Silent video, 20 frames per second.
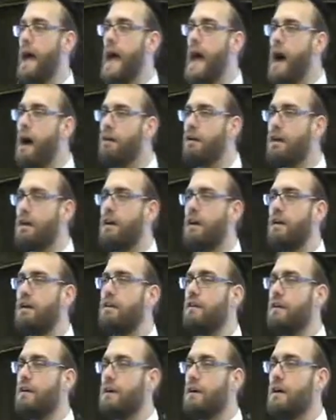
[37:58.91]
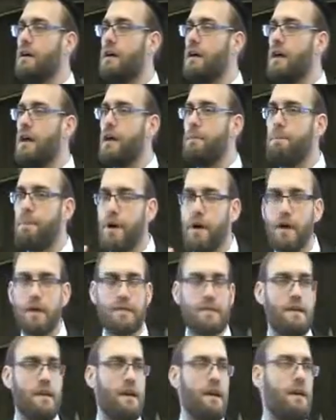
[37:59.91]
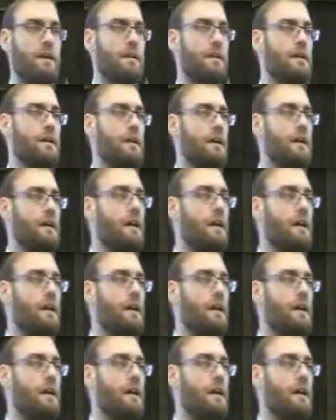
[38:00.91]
How could a person